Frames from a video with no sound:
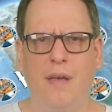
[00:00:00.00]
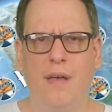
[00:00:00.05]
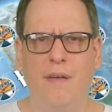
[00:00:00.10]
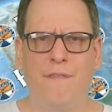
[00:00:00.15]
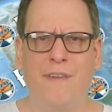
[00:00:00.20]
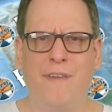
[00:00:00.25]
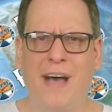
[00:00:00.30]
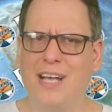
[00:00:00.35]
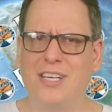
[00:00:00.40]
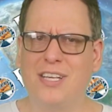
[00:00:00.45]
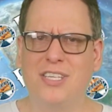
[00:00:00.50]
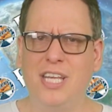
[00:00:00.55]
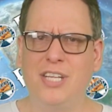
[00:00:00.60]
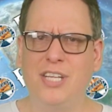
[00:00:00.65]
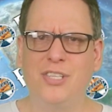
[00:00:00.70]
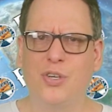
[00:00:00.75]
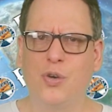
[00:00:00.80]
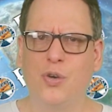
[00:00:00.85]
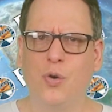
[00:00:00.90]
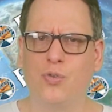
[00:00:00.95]

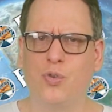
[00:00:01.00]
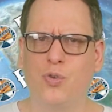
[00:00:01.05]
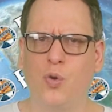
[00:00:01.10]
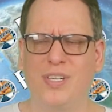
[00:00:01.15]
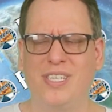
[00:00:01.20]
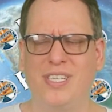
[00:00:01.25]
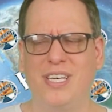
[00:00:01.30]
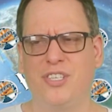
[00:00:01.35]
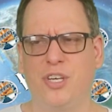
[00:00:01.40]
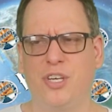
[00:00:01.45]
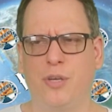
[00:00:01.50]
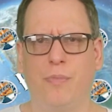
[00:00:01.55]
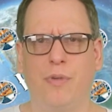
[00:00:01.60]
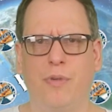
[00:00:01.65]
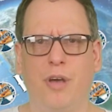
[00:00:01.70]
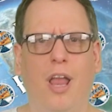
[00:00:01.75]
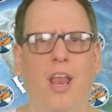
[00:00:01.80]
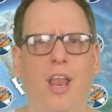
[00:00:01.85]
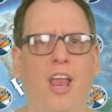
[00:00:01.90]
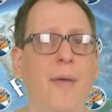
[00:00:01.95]
vaccines cause autism,
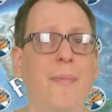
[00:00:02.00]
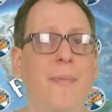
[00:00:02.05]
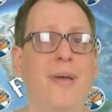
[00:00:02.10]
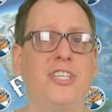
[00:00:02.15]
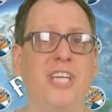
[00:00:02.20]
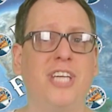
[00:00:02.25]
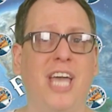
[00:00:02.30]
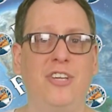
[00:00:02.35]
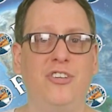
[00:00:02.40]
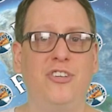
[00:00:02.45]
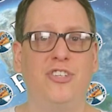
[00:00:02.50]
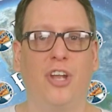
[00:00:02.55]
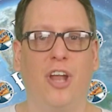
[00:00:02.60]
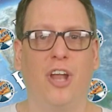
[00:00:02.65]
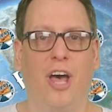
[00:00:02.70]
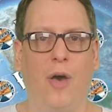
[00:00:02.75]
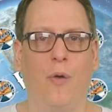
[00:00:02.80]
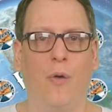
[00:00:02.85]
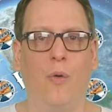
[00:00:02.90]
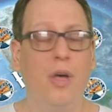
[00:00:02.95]
climate change
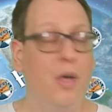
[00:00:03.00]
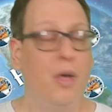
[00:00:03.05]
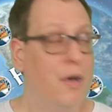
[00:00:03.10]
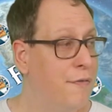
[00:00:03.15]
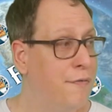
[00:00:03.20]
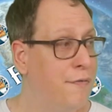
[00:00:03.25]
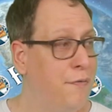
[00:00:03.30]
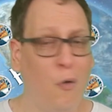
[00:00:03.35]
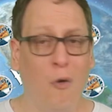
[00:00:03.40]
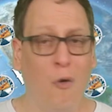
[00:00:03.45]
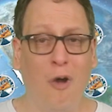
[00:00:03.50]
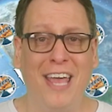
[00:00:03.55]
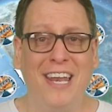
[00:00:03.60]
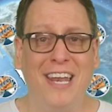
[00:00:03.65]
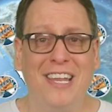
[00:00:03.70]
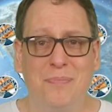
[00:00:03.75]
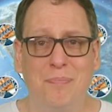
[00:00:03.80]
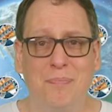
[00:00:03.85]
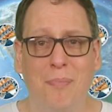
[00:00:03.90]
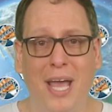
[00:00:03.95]
denial, fluoride
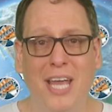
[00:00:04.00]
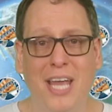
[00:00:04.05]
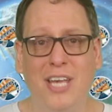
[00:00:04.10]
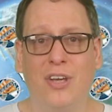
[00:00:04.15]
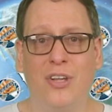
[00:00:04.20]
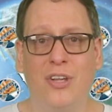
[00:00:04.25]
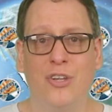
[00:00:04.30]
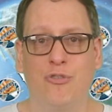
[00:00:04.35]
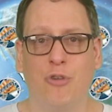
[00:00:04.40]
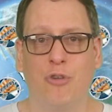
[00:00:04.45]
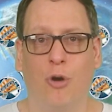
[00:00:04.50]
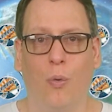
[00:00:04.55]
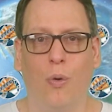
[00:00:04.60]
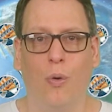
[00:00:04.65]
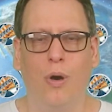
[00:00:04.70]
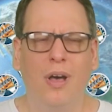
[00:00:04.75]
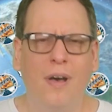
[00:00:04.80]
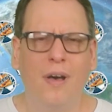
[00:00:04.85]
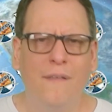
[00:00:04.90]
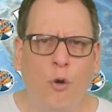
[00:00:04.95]
is mind
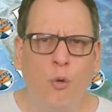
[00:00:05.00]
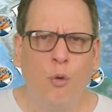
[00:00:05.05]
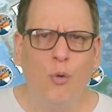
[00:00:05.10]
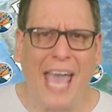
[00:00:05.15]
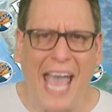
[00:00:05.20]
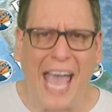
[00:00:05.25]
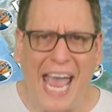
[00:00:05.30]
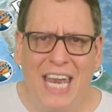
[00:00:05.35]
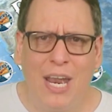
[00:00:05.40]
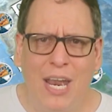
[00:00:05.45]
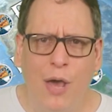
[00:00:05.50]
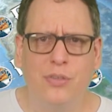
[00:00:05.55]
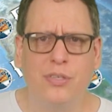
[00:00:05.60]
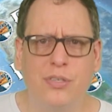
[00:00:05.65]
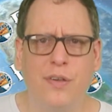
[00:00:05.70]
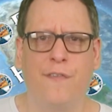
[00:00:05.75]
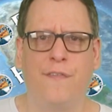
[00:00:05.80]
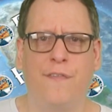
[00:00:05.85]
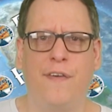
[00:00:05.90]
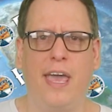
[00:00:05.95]
control, volcanoes
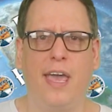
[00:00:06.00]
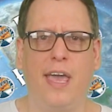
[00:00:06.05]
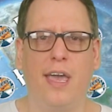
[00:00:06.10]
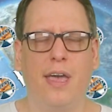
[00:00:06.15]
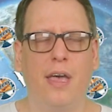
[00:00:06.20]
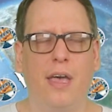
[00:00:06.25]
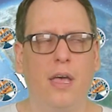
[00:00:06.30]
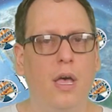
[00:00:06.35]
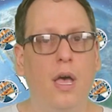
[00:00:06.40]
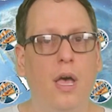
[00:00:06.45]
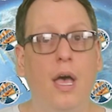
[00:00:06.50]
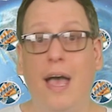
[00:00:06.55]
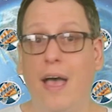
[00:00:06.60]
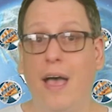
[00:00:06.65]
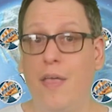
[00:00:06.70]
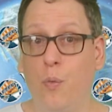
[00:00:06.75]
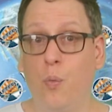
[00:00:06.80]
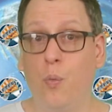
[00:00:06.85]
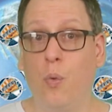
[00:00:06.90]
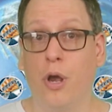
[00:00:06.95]
are fake,
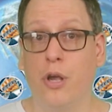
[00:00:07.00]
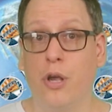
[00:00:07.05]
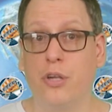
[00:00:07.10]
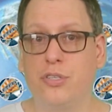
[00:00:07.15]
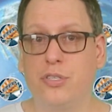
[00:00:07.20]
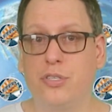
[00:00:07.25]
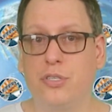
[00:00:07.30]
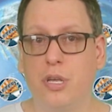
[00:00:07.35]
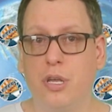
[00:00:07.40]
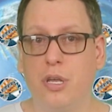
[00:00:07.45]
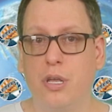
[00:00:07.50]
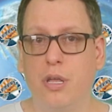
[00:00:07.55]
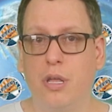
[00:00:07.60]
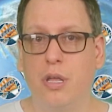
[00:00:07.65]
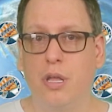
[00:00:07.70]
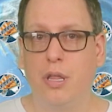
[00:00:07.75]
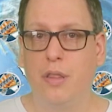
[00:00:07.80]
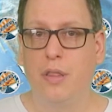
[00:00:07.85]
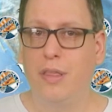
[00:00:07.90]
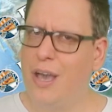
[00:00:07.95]
and the worst,
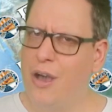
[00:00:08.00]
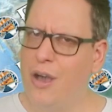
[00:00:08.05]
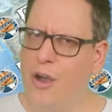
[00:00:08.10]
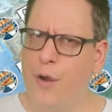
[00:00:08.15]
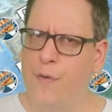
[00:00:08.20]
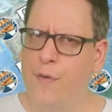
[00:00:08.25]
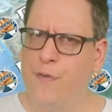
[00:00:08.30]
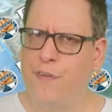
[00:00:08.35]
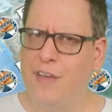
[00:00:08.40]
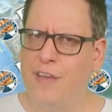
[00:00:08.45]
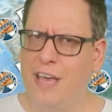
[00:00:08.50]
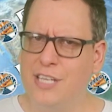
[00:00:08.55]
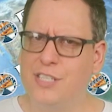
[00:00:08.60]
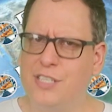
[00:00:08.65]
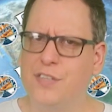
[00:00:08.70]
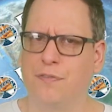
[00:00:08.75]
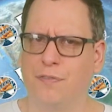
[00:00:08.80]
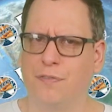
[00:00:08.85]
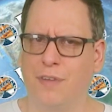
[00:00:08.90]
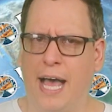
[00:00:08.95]
the earth
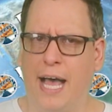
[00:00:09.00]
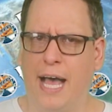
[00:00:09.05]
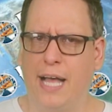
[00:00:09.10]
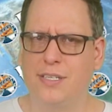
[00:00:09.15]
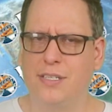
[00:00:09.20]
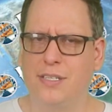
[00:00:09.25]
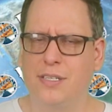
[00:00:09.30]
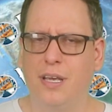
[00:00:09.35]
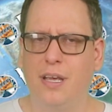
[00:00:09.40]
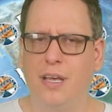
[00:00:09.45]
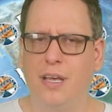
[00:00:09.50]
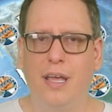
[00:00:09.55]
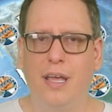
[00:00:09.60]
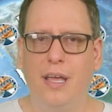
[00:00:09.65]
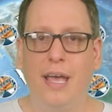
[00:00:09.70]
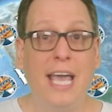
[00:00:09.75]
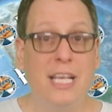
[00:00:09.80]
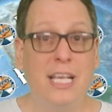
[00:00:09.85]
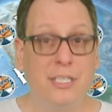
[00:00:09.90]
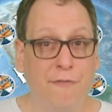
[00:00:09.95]
is flat.
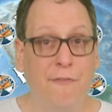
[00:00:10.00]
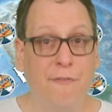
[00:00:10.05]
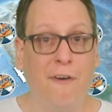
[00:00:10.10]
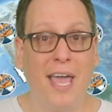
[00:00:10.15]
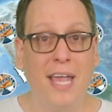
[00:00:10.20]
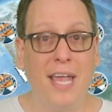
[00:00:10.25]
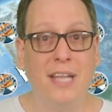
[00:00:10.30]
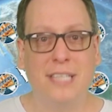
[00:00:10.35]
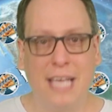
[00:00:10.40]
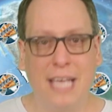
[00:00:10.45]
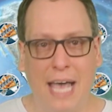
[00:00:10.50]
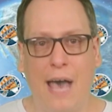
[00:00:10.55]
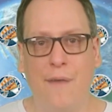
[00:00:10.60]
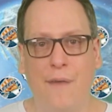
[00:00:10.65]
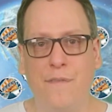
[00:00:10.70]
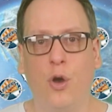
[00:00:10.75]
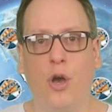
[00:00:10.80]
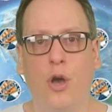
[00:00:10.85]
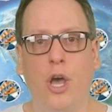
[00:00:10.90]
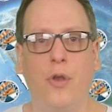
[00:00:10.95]
It's fine to
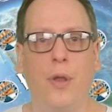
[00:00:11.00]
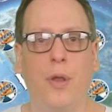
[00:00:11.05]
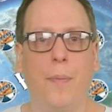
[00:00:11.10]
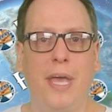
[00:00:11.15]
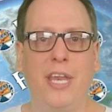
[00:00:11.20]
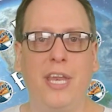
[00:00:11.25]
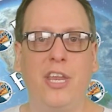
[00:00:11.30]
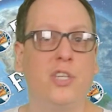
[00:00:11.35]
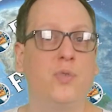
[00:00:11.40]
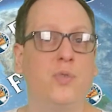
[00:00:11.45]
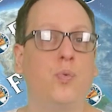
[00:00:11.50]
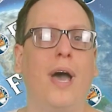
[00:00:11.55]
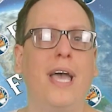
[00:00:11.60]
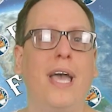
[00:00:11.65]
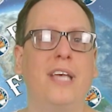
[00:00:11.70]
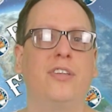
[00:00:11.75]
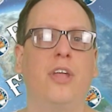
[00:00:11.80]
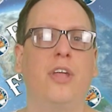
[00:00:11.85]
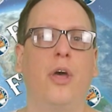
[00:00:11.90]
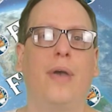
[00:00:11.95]
have your own opinions. What
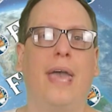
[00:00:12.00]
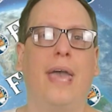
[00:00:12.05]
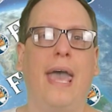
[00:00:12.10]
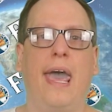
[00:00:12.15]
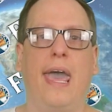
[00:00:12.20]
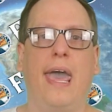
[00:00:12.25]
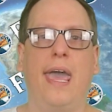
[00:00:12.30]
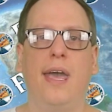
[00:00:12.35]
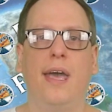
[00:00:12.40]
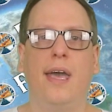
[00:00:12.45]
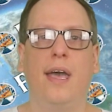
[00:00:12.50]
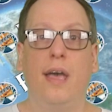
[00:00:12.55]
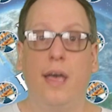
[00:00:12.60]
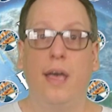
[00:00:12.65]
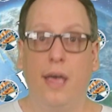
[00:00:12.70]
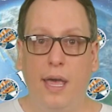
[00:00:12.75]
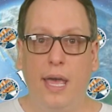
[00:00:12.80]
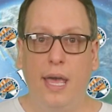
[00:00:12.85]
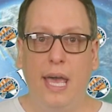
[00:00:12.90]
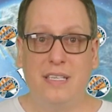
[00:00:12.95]
isn't okay
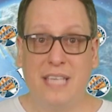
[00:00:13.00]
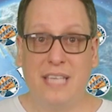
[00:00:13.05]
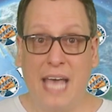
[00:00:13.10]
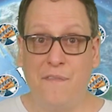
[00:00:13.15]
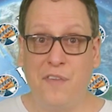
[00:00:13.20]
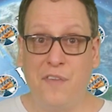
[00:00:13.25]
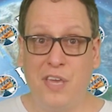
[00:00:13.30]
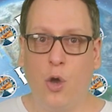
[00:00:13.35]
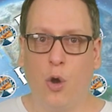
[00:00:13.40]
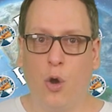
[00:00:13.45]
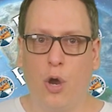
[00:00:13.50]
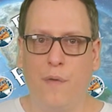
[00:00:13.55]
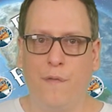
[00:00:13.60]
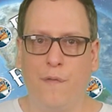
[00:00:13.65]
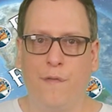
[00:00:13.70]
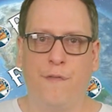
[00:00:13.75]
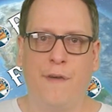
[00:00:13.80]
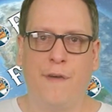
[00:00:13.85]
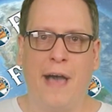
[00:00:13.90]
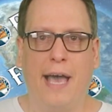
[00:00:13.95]
is having your
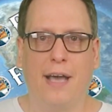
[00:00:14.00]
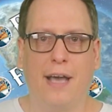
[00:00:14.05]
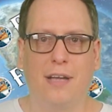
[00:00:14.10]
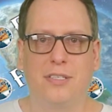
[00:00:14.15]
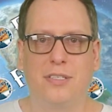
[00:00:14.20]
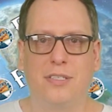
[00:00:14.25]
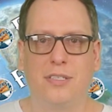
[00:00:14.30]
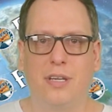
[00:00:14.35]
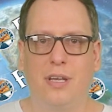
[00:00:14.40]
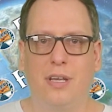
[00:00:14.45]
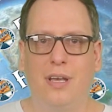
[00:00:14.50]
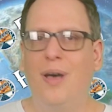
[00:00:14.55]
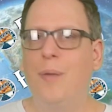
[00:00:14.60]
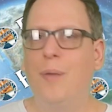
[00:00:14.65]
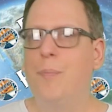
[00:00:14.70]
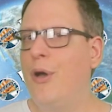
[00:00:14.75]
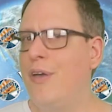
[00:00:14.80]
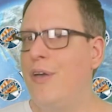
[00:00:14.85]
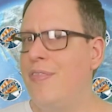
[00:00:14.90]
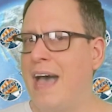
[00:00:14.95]
own facts.
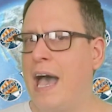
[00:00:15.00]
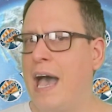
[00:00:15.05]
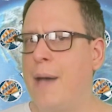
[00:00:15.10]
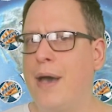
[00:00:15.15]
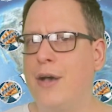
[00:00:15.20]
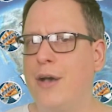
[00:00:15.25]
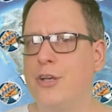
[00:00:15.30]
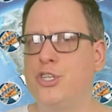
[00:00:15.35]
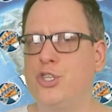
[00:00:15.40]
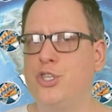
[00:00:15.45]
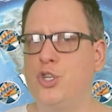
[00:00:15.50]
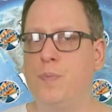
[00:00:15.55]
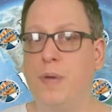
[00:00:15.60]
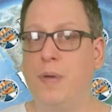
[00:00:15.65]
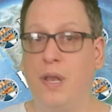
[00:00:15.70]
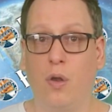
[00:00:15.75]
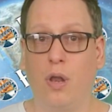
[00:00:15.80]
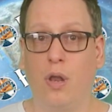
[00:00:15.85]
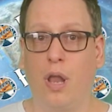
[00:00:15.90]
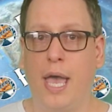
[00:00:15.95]
Putting that amount of
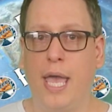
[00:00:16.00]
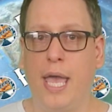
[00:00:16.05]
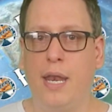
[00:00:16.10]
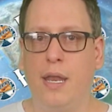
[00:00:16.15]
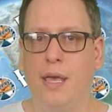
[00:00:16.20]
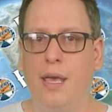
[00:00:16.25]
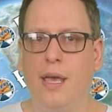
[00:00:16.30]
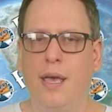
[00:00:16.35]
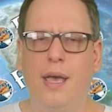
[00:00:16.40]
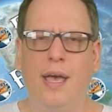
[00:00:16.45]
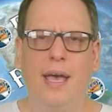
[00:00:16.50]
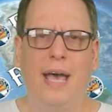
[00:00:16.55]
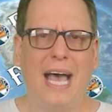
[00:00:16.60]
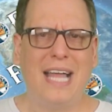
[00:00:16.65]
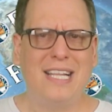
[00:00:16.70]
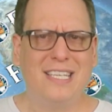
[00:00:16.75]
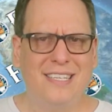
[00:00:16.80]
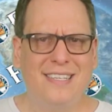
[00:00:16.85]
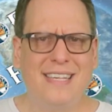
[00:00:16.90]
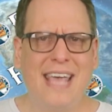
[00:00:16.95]
stupid online
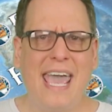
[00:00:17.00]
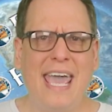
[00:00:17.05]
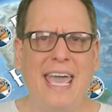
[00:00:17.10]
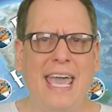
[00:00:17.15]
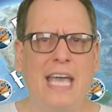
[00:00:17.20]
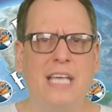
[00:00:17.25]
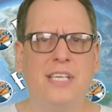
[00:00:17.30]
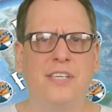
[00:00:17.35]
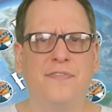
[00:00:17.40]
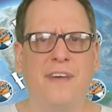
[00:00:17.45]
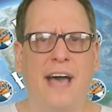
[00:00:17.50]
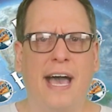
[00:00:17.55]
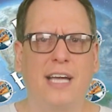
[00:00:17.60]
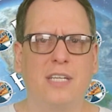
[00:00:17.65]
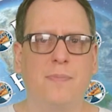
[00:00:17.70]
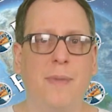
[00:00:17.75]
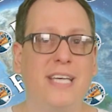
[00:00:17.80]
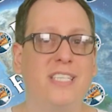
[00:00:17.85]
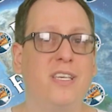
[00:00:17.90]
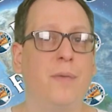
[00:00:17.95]
and saying it is
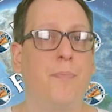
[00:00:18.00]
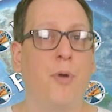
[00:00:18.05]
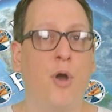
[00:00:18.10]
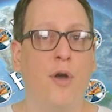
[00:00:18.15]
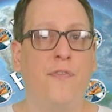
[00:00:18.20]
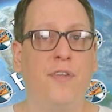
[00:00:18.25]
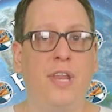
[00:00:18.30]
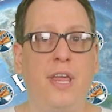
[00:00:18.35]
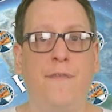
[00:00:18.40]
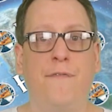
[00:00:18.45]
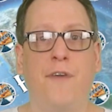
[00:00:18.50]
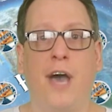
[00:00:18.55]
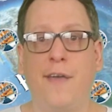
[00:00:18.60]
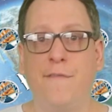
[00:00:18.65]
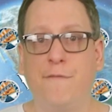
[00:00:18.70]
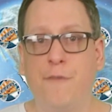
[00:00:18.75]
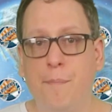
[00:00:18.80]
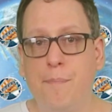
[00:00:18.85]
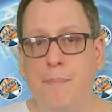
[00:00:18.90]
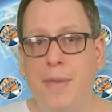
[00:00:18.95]
fact makes it perfectly
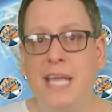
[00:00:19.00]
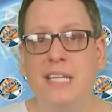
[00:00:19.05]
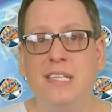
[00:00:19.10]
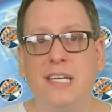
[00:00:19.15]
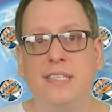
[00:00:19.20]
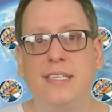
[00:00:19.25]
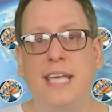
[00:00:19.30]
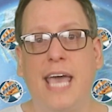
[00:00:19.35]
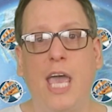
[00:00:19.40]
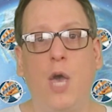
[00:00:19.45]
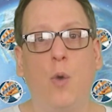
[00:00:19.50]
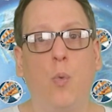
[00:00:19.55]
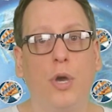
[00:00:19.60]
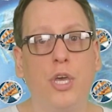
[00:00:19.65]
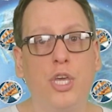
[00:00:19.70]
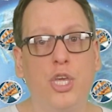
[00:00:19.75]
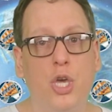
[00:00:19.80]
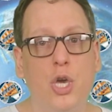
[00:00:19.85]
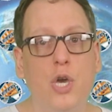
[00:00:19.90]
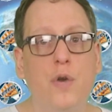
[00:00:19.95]
fine for me to take
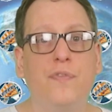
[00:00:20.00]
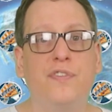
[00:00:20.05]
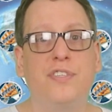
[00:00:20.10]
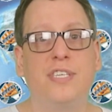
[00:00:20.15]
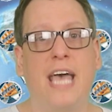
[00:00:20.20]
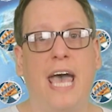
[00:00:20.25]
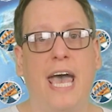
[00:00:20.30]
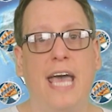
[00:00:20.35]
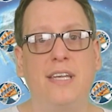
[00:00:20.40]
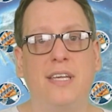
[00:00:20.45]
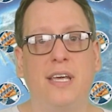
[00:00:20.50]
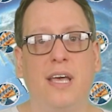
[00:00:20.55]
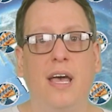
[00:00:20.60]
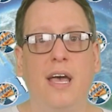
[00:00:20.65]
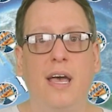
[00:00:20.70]
what you've said